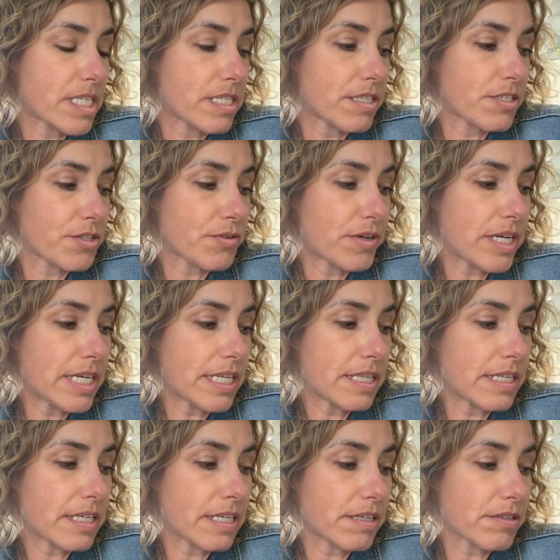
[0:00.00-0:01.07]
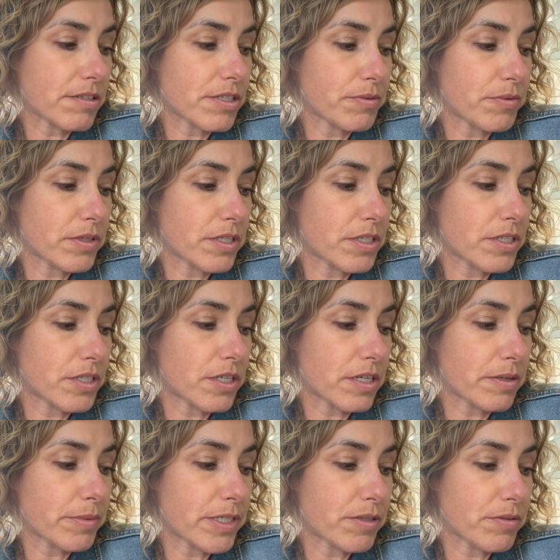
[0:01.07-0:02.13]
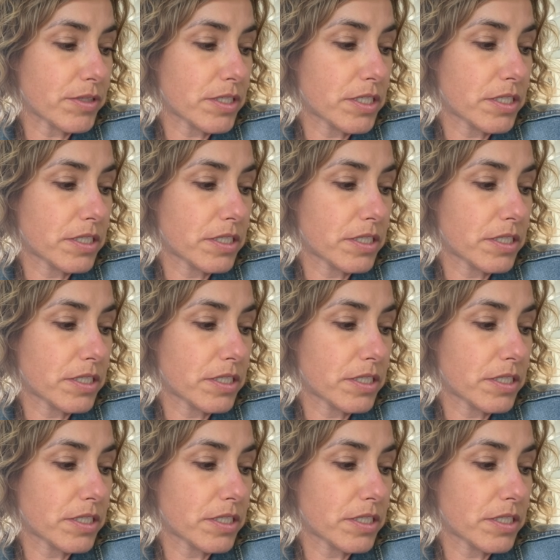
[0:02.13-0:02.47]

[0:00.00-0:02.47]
is there anything else I wanted to talk about?